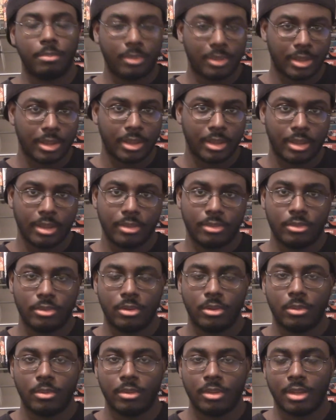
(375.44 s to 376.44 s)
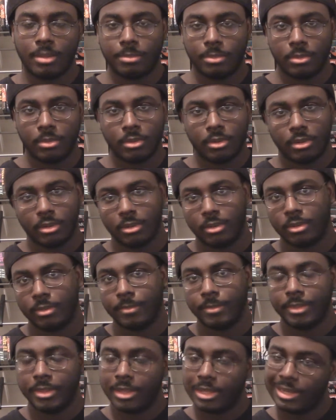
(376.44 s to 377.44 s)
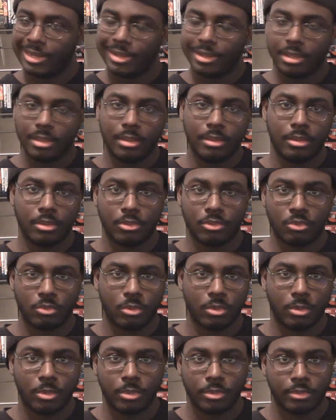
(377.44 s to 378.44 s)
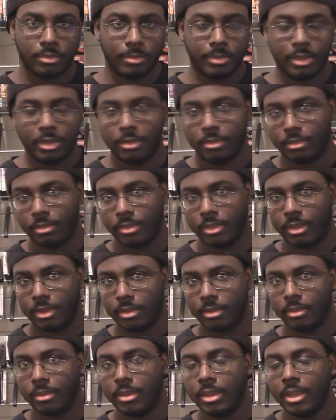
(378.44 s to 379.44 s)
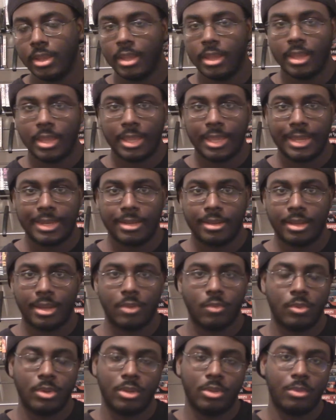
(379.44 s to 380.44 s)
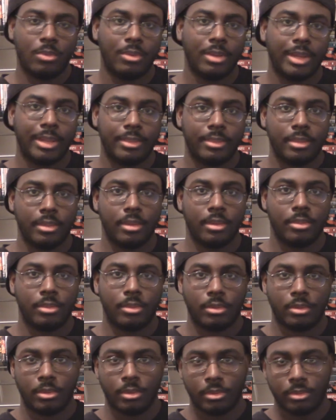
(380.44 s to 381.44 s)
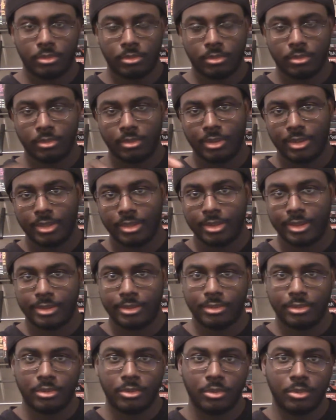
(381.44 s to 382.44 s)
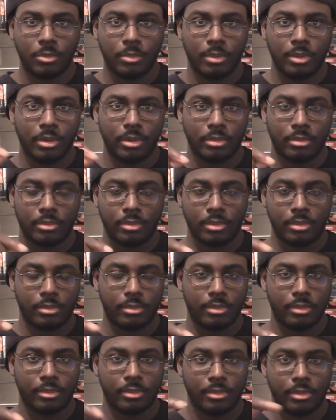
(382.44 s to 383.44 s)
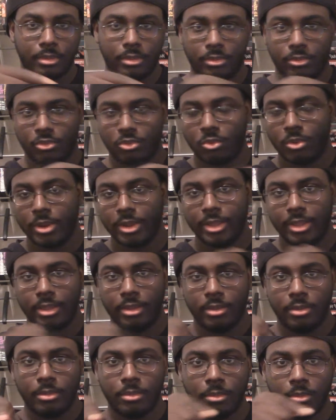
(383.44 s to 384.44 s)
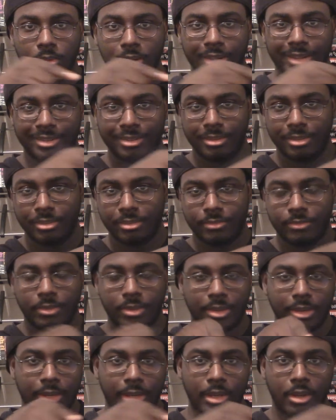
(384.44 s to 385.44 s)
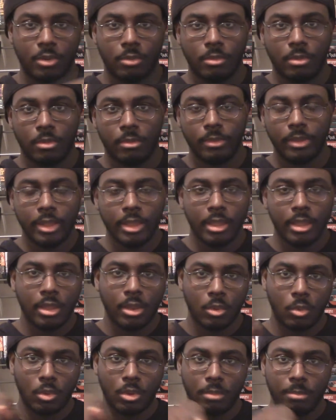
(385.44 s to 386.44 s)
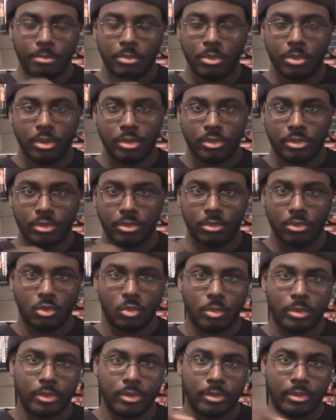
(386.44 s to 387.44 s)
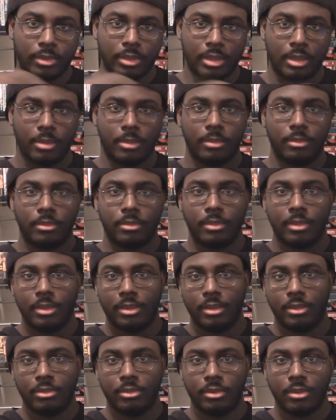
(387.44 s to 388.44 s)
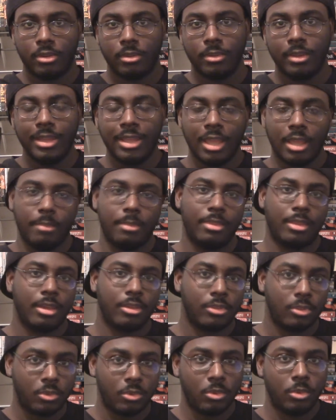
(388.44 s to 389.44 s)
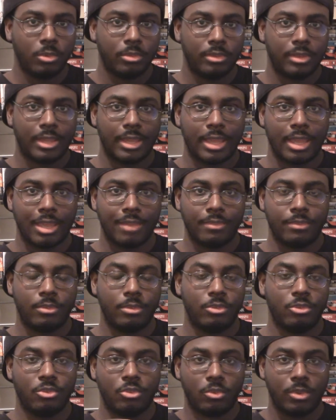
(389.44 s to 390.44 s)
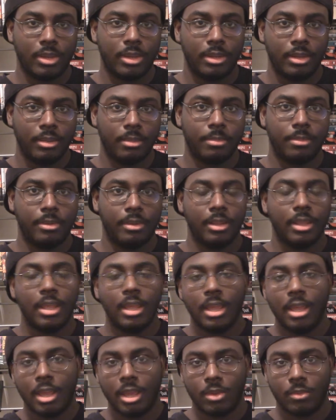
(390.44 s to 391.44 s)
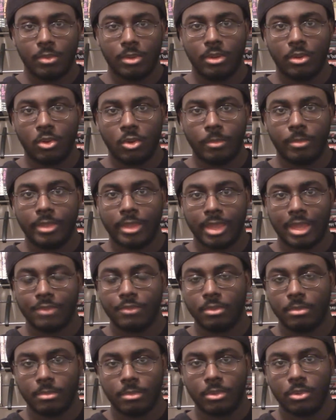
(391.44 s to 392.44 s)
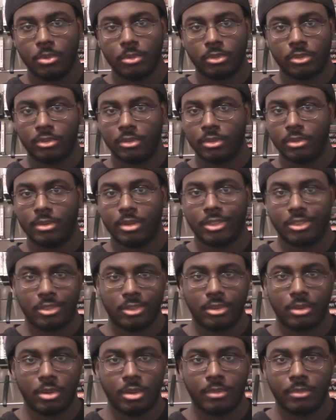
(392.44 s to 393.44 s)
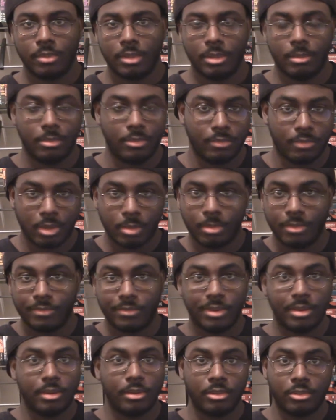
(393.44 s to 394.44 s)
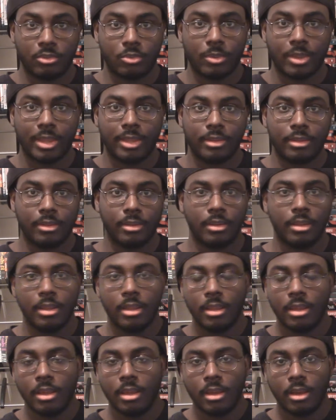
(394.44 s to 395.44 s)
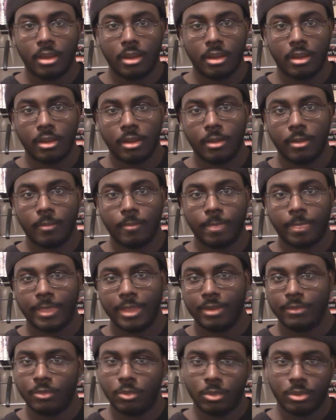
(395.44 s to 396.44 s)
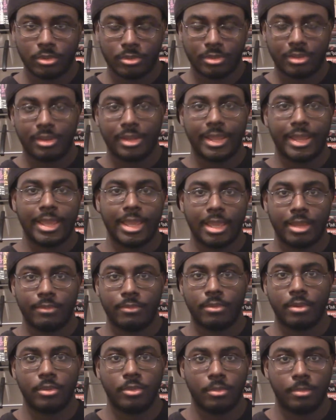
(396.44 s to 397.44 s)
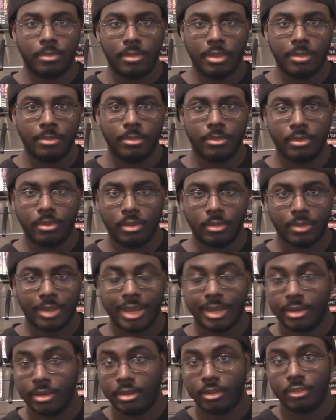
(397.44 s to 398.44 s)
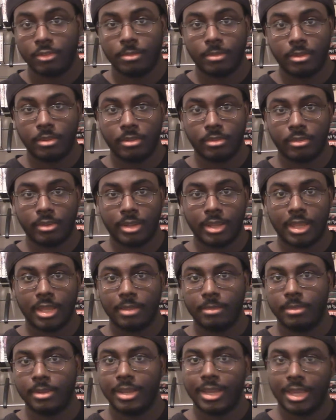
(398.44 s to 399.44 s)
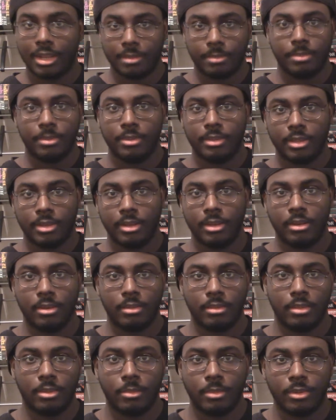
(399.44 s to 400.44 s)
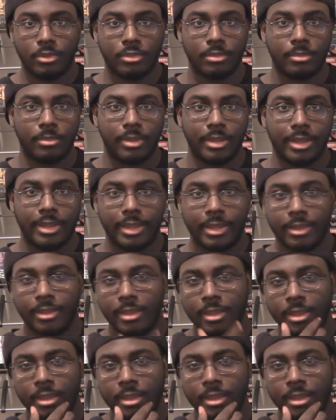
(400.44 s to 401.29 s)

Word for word: Cons, a couple clunky controls from here and there, and I really don't like the cursor. It's like this little this triangle, or like this fucking arrow where it points you to where your character is, I mean, that's cool to have if you're training, but I really hope they have a mode to turn that shit off. It was very fucking distracting. And of course the lag for other people, I didn't experience lag, but I gotta put that in there. There was some lag.